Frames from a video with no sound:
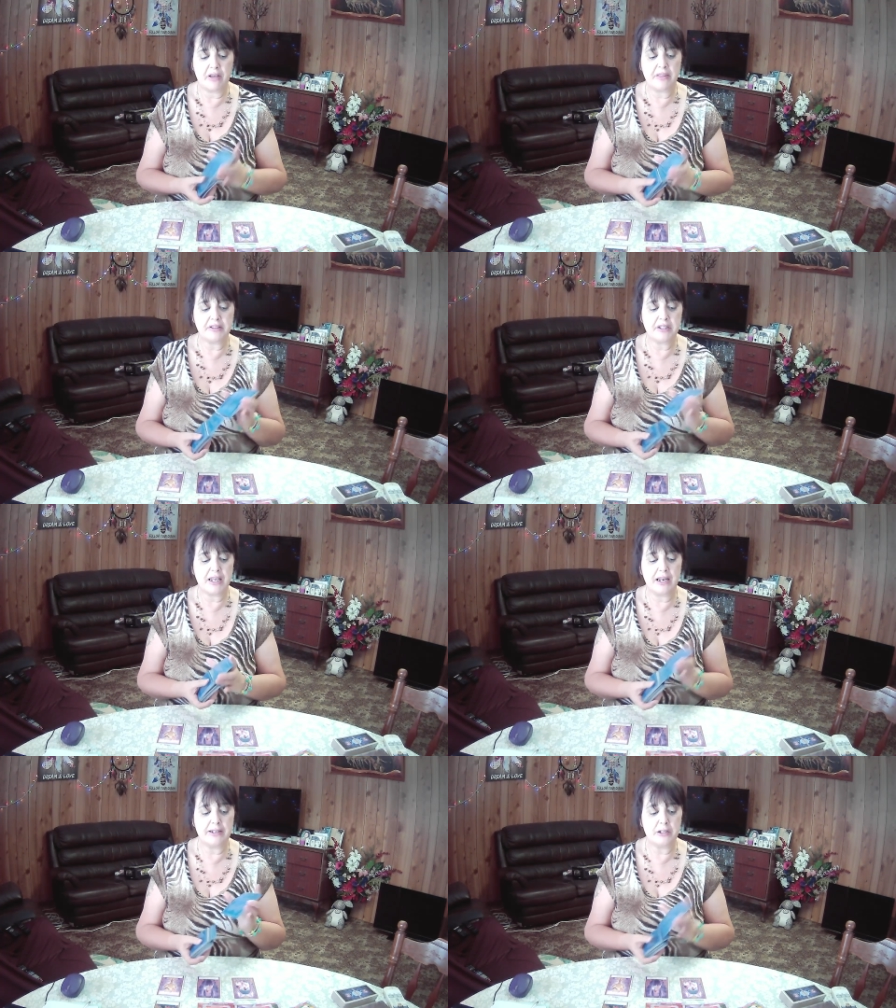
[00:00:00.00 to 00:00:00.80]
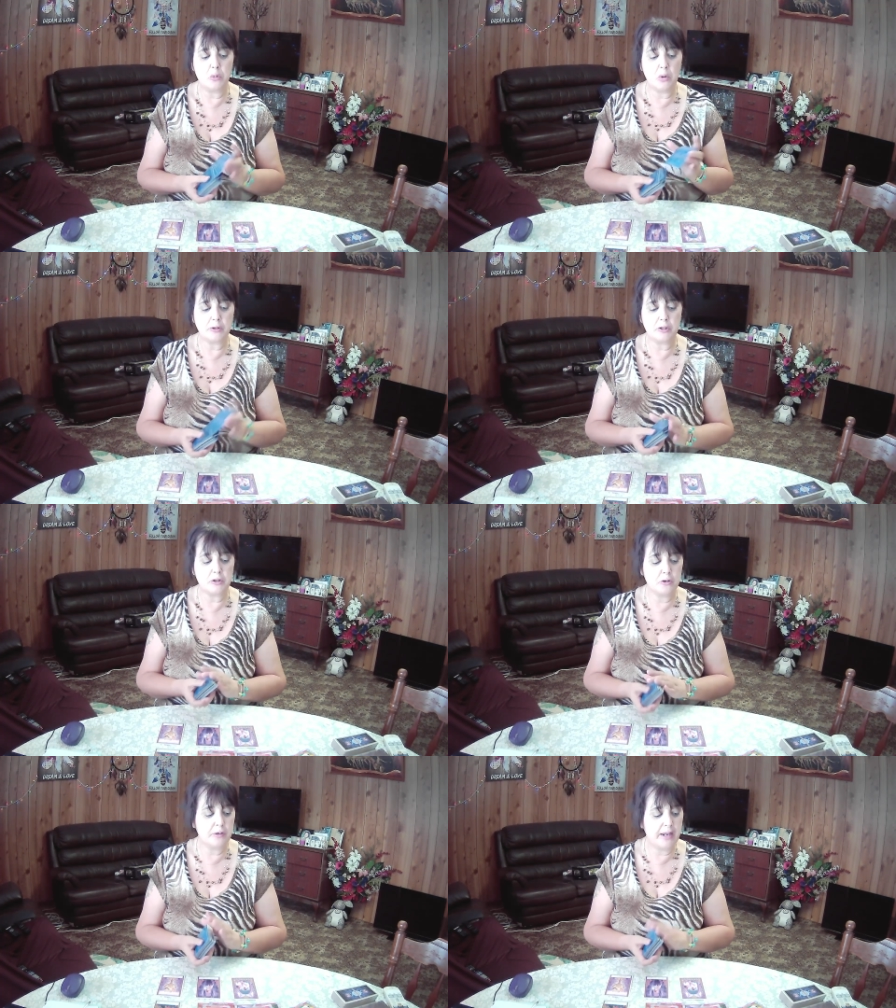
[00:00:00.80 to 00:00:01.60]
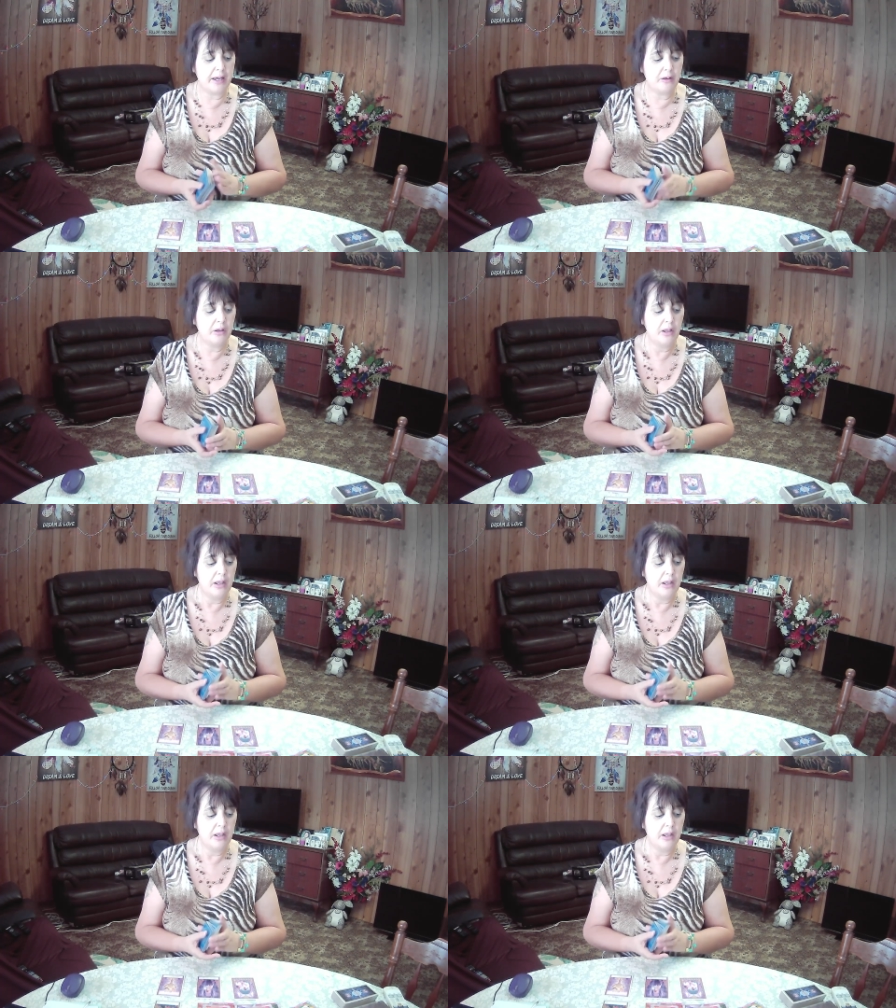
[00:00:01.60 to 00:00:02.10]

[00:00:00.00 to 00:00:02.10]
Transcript: others telling you what to do now.